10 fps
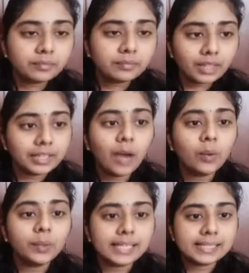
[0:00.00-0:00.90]
Now
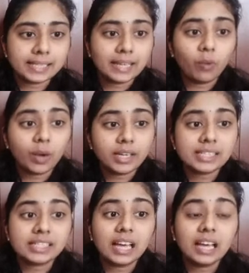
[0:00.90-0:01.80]
let's see what is
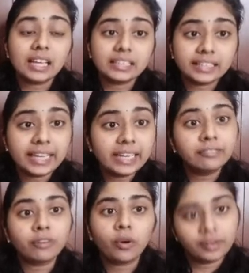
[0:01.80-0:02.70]
the need
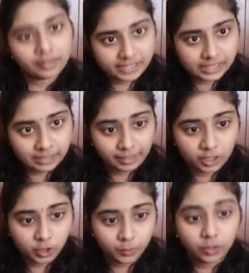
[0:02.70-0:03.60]
for risk
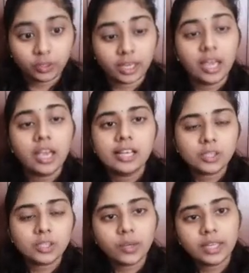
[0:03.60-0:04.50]
management. Okay,
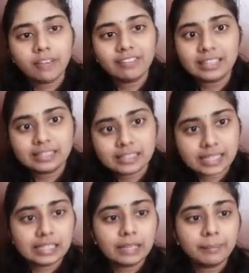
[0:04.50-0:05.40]
so here we are
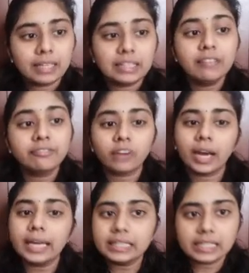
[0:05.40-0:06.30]
discussing mainly 5
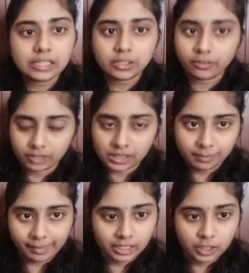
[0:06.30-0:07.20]
needs of risk
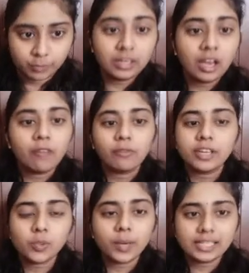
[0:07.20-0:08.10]
management. First
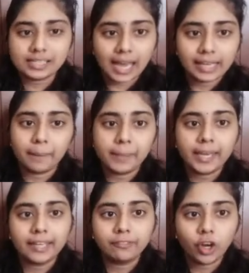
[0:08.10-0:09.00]
one is dynamic
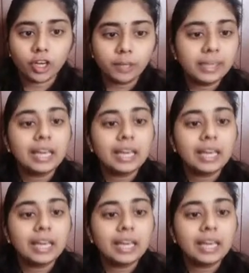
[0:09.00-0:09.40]
environment.